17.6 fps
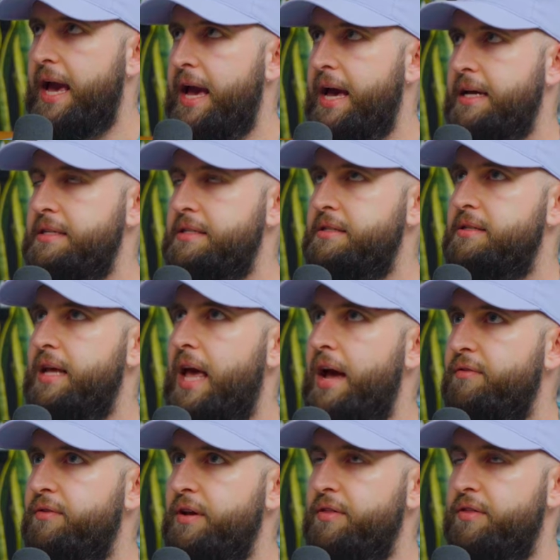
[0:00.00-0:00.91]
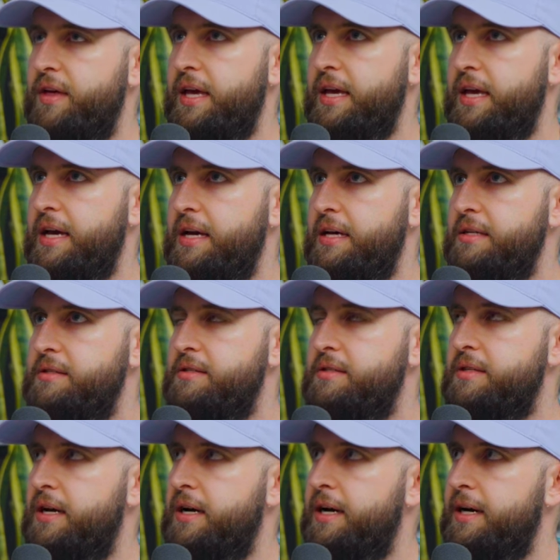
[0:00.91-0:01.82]
at everything
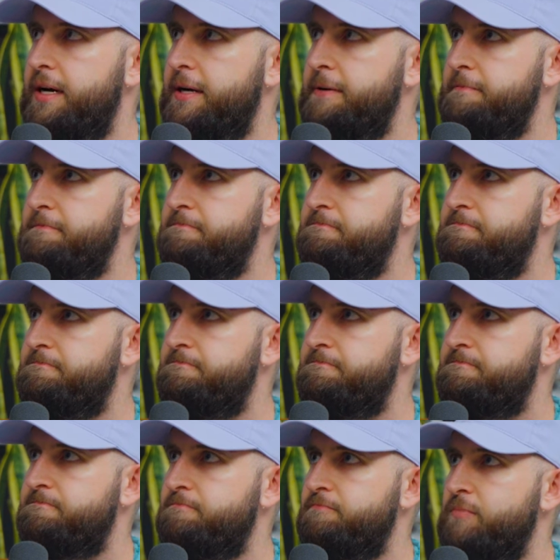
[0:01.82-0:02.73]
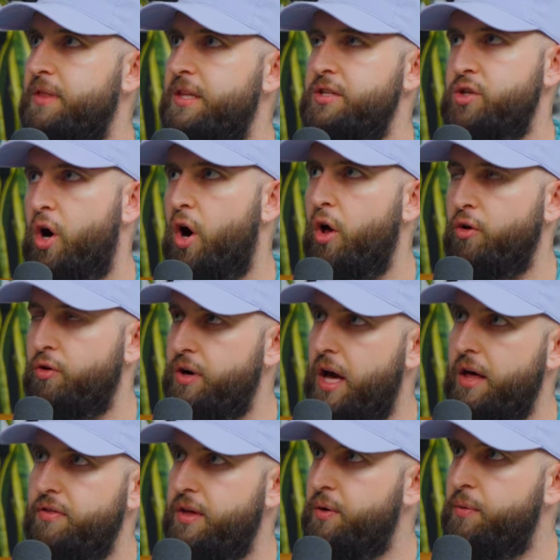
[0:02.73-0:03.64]
as um, this all or
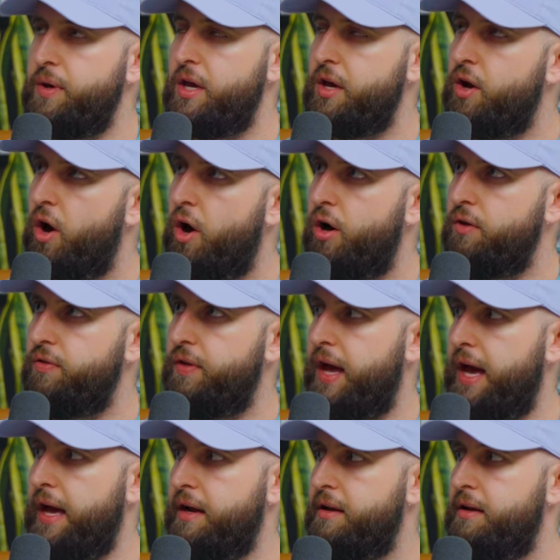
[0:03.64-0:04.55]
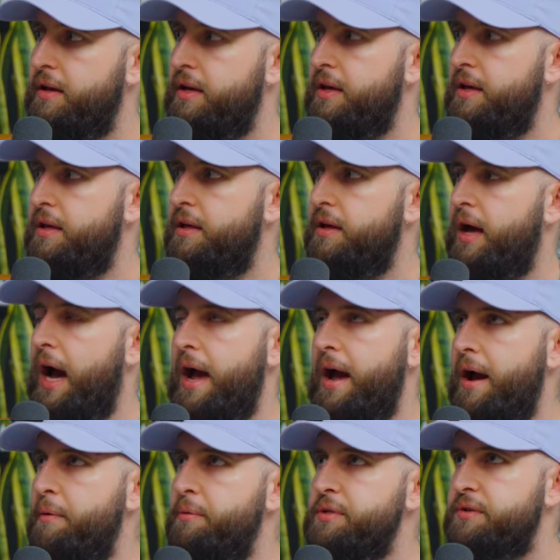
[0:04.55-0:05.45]
nothing, we can call it that.
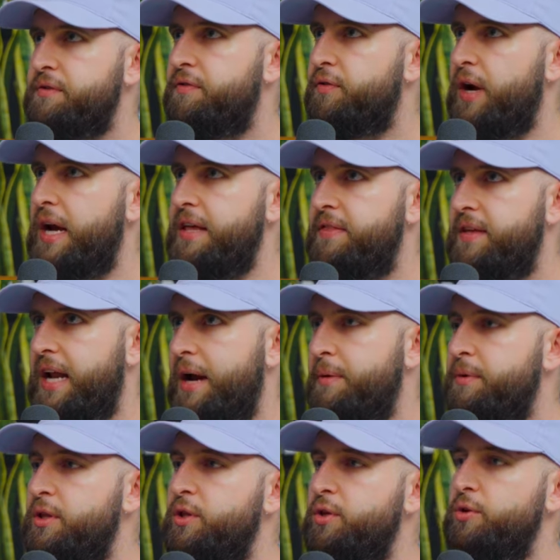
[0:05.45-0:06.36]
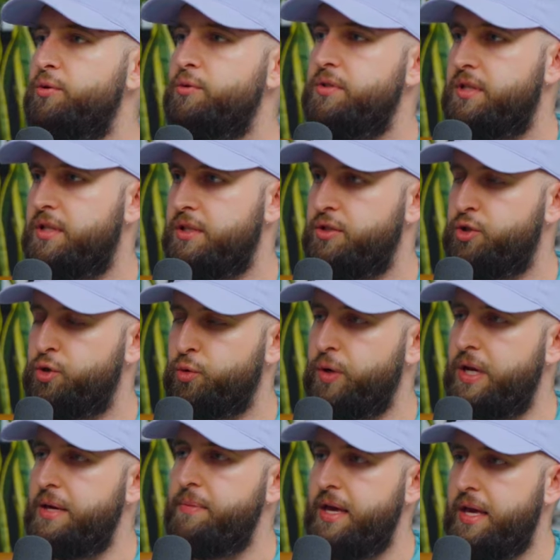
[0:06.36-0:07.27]
I, I was afraid that I would lose the
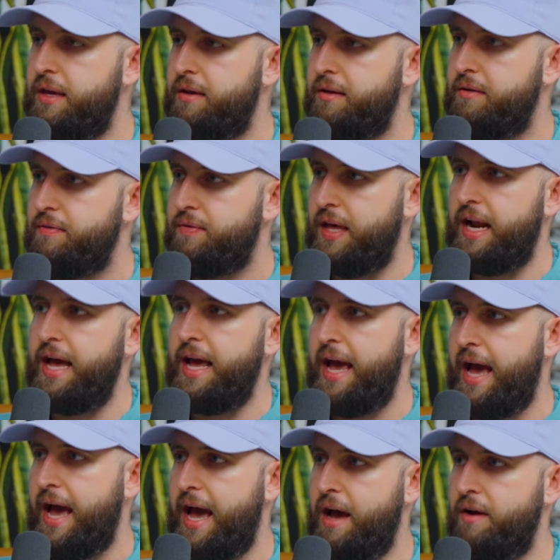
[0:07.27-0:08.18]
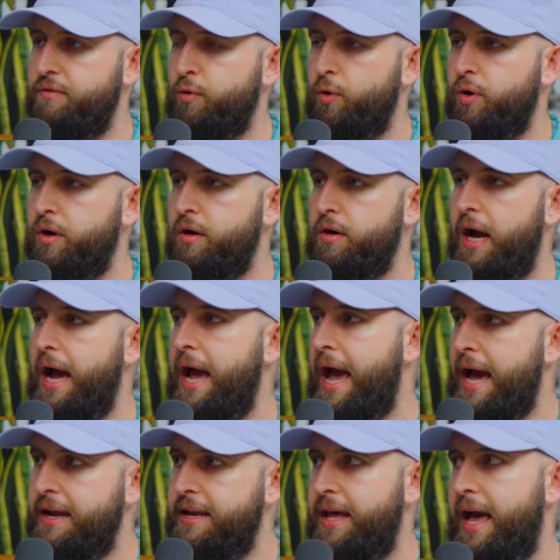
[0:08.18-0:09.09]
dreaming that I have, or I
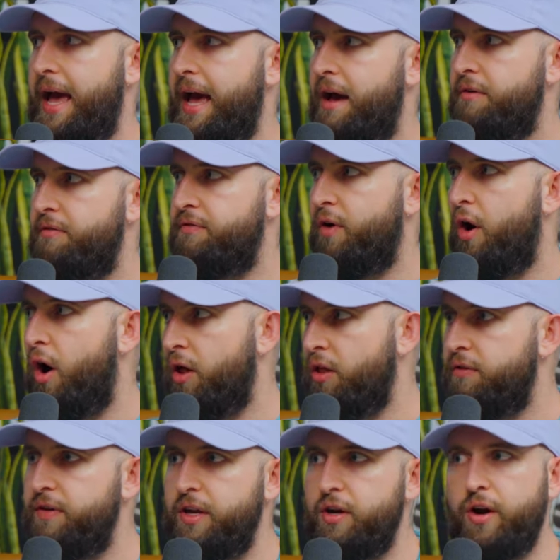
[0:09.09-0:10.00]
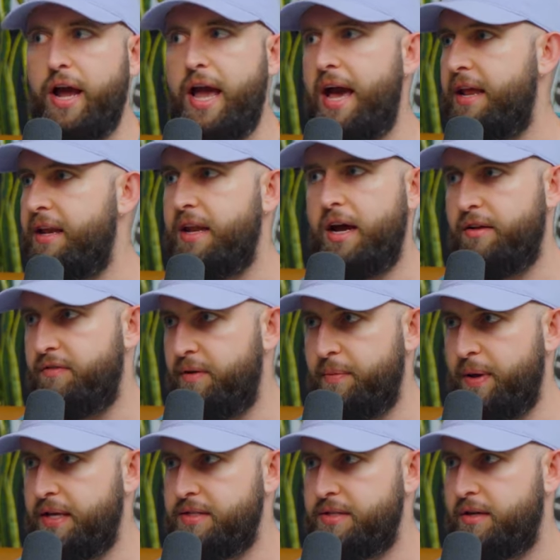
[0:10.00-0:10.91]
had to have all of it, or I had none of
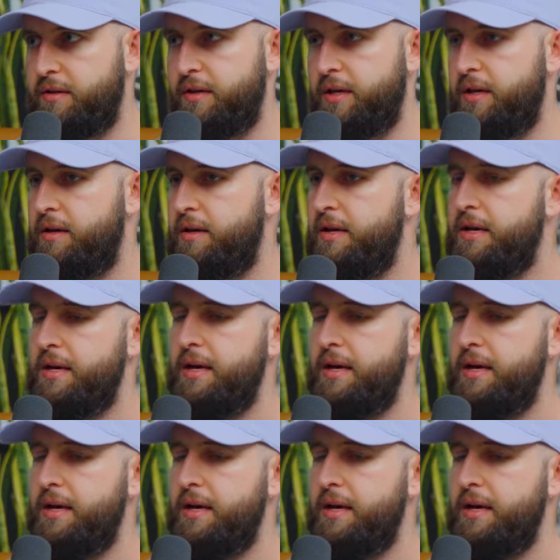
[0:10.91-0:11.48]
it, basically.